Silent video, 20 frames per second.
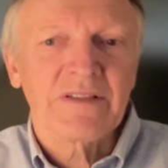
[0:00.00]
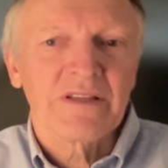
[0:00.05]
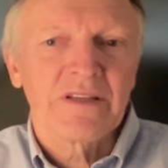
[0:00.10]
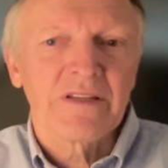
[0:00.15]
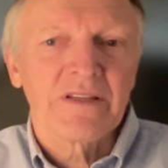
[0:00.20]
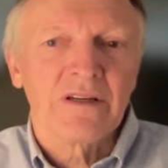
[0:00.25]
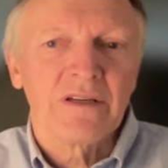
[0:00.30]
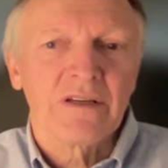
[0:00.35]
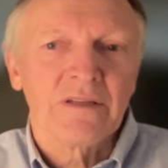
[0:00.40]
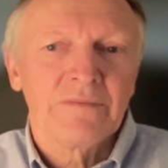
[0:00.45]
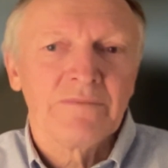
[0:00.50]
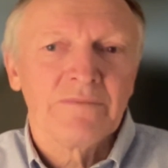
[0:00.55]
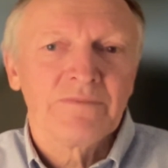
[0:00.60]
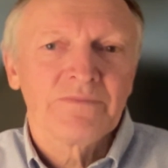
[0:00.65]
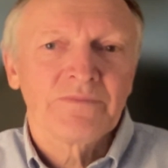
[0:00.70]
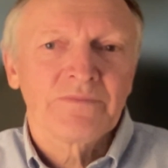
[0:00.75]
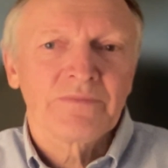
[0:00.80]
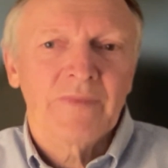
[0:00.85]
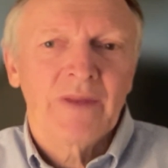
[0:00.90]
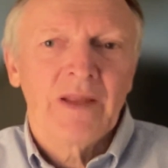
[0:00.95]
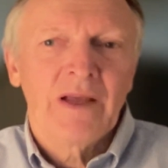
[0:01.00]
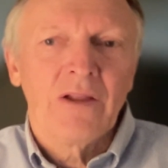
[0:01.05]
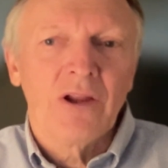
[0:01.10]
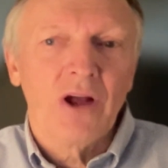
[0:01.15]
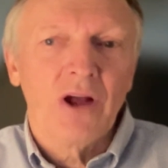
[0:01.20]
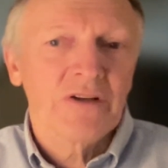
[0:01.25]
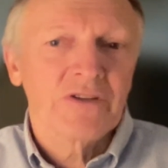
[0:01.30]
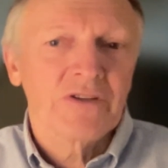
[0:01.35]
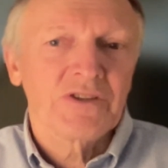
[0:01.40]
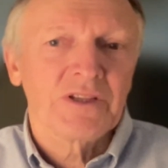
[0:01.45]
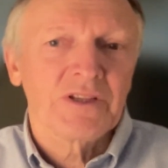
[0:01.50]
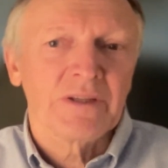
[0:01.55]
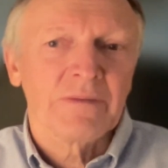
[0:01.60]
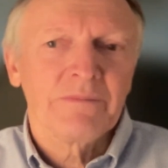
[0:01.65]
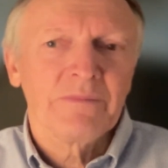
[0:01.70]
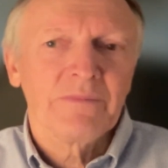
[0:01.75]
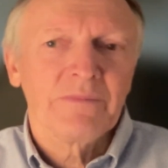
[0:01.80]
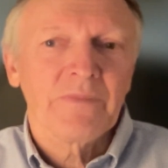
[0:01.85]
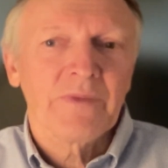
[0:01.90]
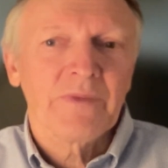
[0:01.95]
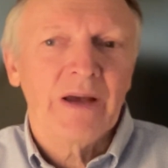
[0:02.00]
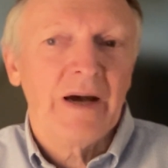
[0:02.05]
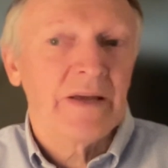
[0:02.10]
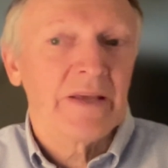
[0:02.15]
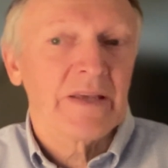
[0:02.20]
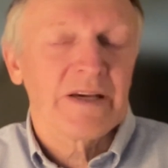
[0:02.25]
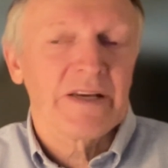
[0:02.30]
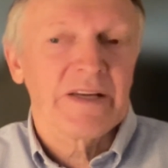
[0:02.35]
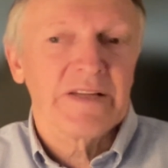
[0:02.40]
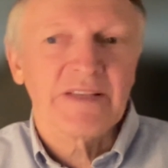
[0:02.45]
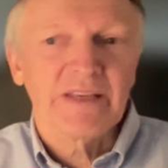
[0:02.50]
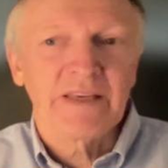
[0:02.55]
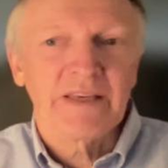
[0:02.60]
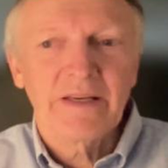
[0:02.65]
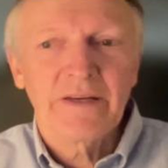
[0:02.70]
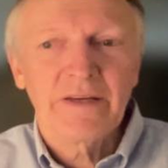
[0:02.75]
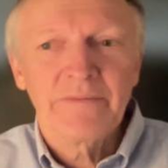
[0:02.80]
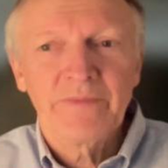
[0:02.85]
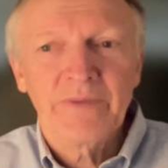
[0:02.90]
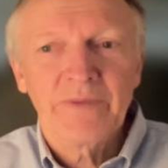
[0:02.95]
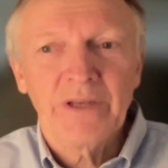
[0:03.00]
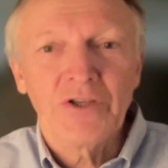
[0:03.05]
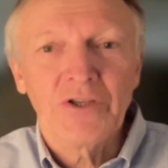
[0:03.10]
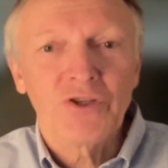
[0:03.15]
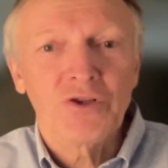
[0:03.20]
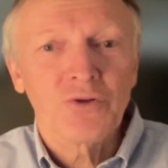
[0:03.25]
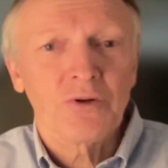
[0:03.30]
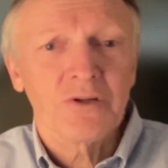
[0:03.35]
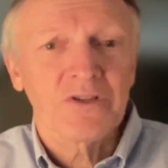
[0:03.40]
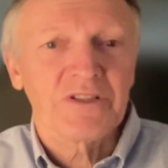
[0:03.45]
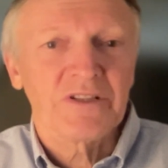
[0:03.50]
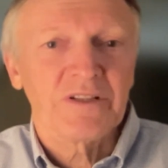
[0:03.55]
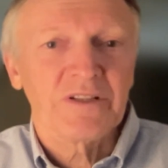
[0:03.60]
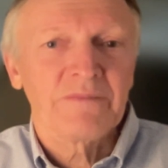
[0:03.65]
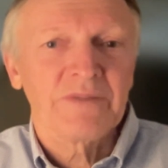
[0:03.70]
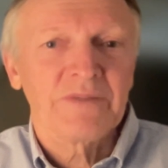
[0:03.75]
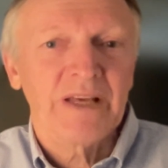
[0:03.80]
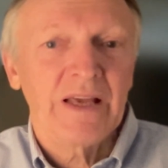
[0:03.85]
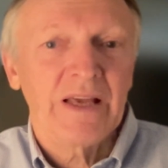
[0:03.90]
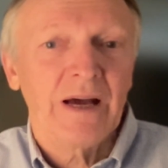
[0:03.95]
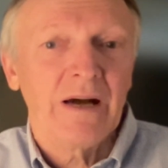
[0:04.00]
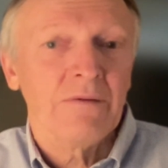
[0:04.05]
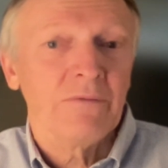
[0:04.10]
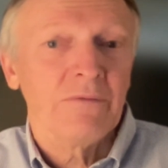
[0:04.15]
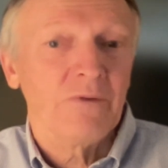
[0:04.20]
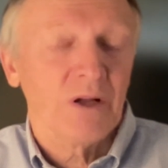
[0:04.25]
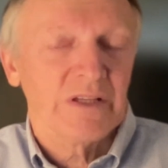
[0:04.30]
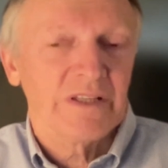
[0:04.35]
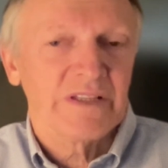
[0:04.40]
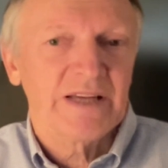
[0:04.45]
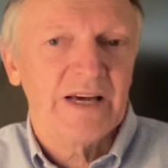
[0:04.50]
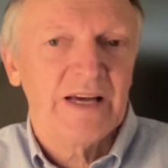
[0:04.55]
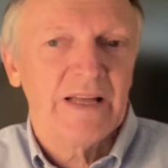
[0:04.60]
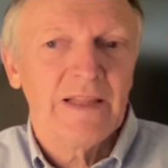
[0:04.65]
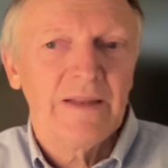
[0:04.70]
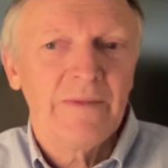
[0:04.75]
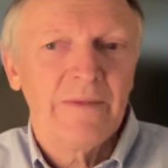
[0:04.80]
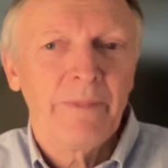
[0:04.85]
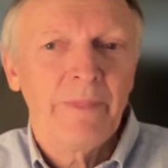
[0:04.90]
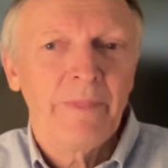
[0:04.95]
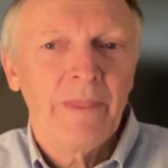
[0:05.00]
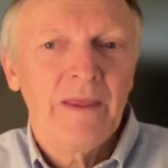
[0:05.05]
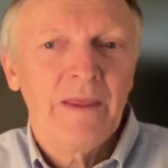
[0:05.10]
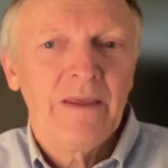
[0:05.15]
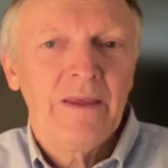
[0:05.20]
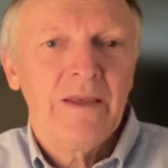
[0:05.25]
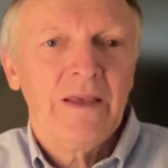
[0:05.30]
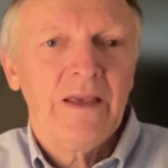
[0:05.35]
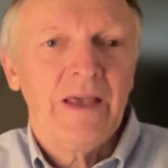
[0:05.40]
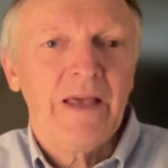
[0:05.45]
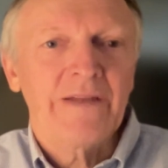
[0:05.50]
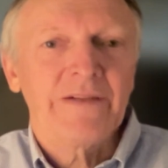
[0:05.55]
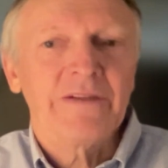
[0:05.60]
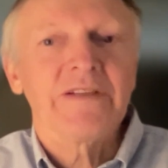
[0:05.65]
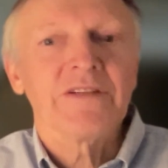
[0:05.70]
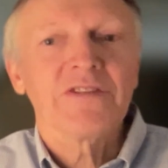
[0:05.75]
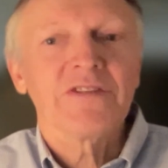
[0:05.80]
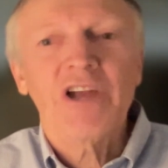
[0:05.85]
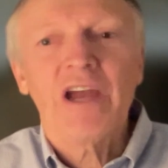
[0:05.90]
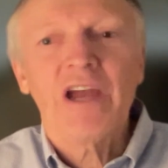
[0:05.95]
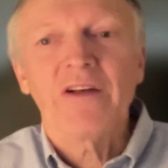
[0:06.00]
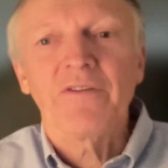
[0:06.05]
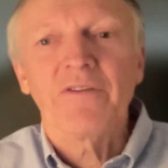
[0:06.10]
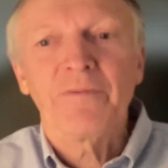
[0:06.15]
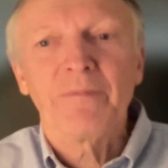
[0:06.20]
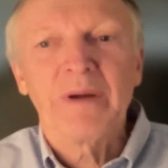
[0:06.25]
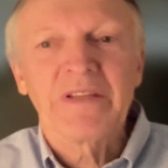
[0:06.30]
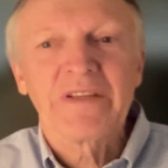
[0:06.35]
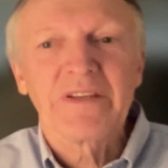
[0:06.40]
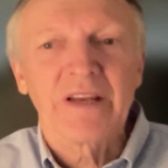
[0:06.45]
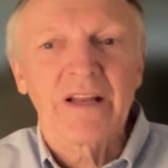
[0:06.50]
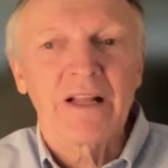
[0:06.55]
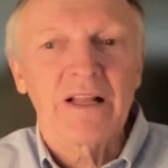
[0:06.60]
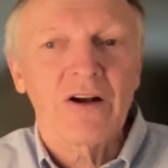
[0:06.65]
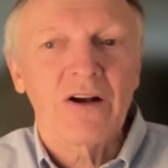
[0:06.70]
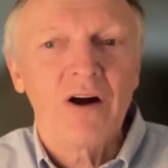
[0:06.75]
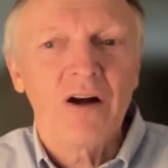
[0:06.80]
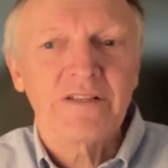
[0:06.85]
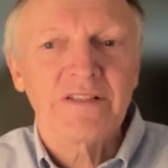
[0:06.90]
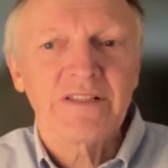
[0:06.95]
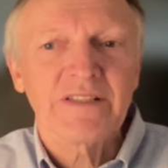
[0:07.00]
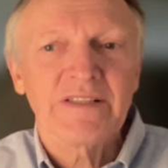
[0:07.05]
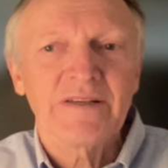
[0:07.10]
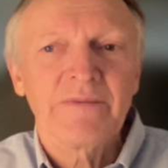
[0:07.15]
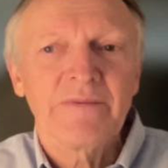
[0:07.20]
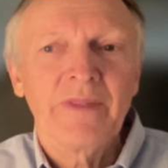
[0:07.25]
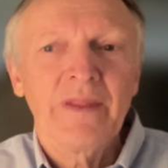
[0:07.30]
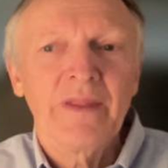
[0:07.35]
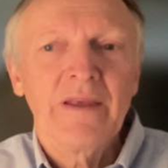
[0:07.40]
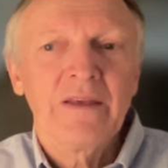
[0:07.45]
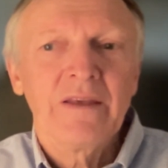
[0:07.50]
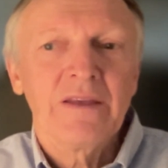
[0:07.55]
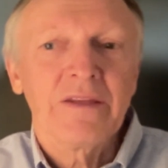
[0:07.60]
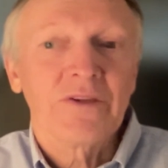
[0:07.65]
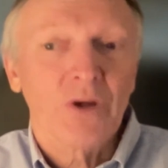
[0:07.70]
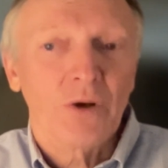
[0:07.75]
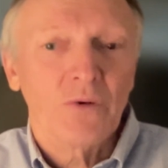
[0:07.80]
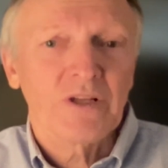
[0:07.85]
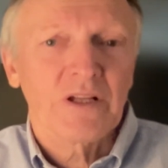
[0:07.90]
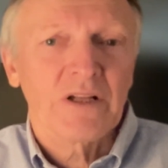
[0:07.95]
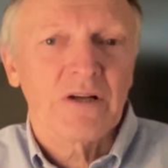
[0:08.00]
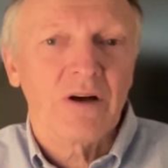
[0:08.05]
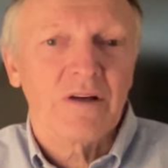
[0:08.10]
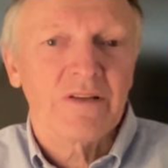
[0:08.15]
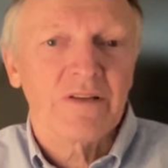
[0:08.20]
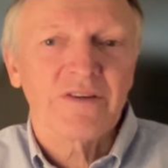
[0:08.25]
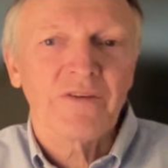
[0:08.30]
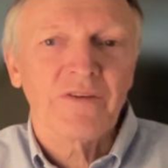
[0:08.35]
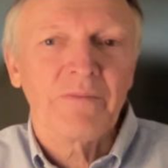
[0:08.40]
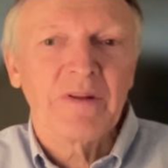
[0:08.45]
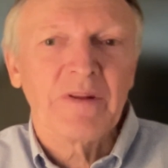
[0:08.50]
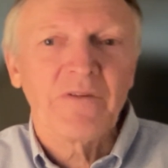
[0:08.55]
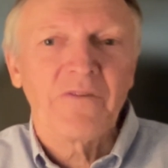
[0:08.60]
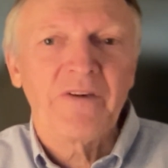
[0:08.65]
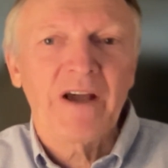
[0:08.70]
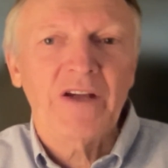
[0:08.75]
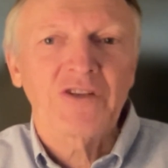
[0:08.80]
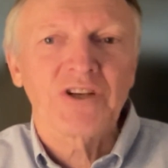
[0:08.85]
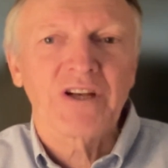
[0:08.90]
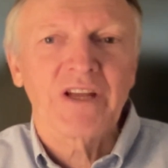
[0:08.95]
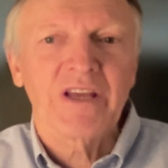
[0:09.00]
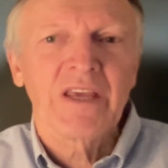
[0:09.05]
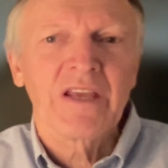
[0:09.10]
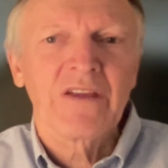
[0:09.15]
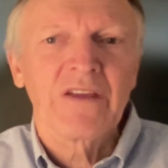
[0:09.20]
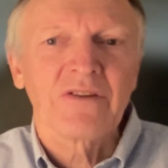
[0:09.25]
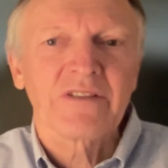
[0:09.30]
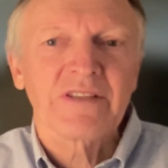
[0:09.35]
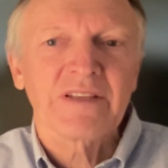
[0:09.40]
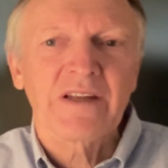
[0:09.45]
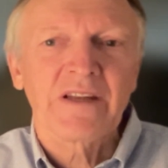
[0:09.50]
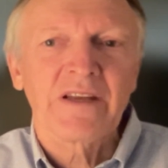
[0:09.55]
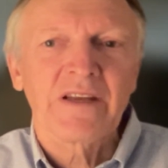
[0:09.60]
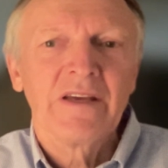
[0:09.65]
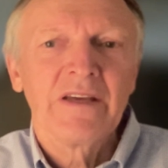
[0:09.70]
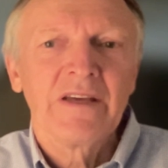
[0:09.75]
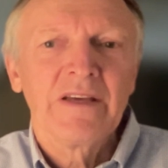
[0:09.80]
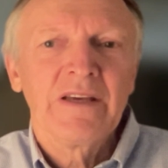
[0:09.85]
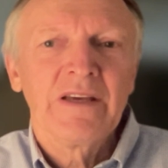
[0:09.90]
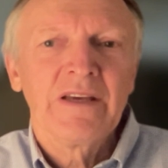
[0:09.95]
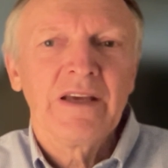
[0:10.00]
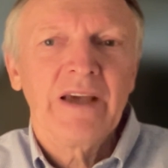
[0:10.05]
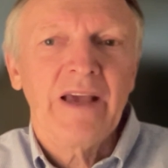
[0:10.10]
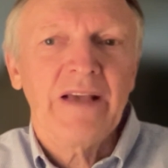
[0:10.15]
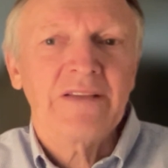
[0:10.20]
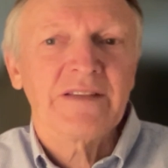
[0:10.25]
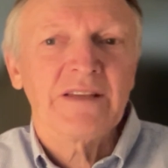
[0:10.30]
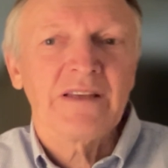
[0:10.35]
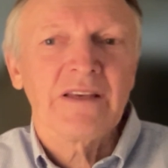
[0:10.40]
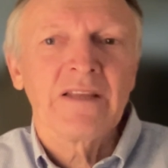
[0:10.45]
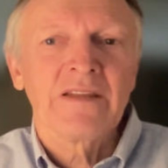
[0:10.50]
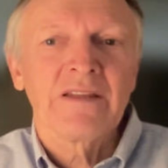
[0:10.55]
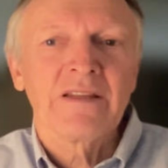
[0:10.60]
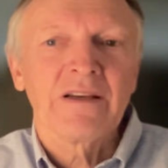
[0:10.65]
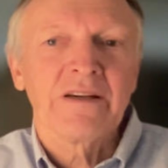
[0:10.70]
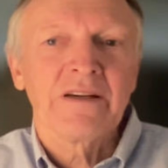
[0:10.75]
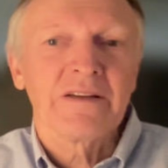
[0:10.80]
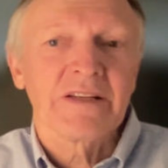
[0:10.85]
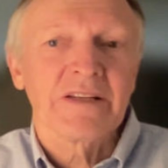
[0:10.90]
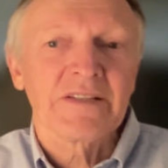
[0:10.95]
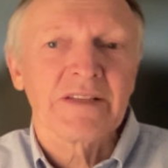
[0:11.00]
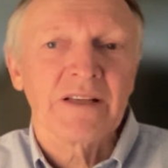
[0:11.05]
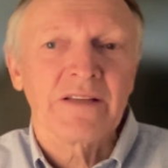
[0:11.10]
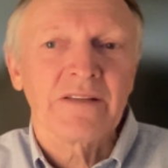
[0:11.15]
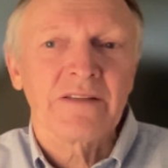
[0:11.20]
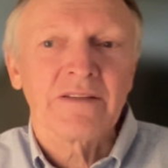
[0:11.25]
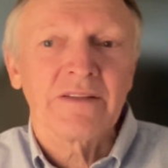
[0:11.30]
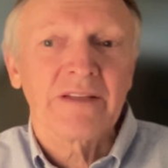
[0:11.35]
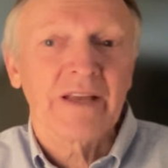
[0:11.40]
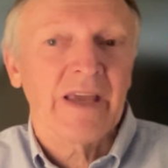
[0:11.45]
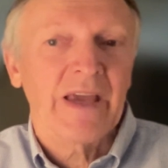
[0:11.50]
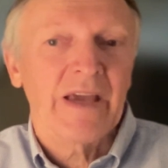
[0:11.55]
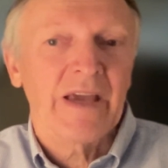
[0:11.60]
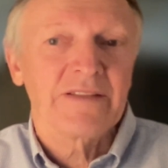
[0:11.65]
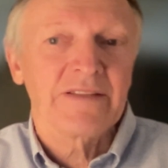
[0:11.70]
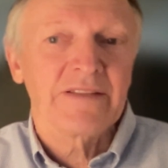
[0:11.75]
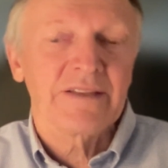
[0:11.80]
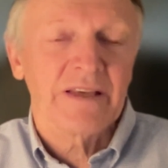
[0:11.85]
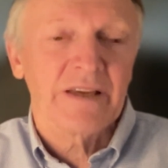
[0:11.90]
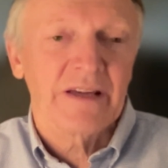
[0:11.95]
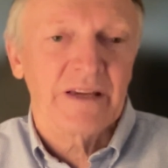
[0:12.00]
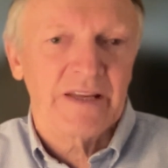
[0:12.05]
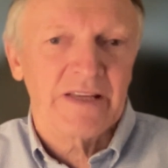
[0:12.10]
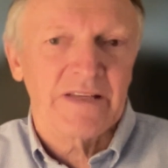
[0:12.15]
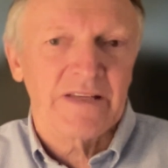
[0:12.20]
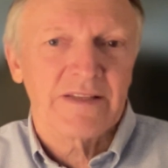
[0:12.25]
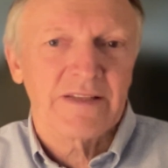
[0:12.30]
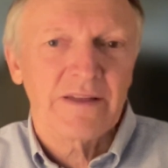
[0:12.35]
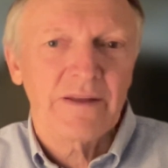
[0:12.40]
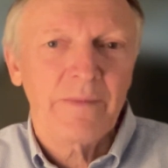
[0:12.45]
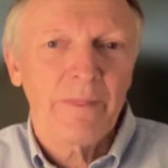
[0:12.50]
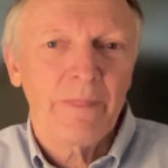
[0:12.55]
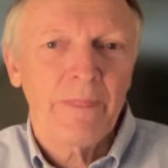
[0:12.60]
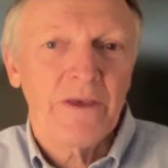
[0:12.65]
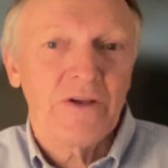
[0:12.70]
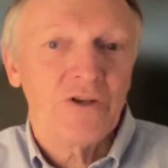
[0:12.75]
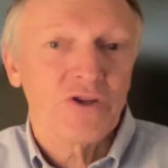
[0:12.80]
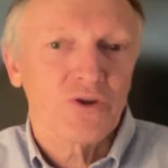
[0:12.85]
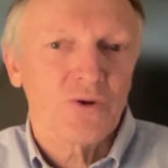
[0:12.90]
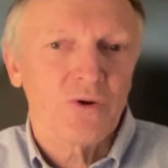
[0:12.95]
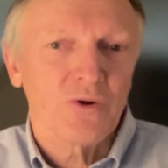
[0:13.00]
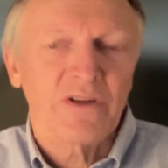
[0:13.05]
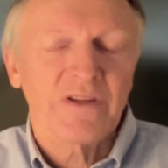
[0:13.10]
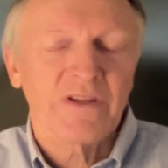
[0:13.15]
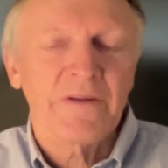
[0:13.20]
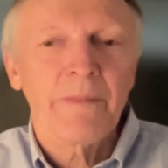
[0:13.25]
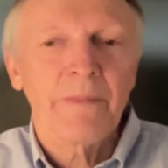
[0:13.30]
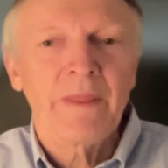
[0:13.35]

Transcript: in the long term are increasing. In short term, they are volatile, and share of material costs in total cost of manufacturing industry has in recent decades increased. In short,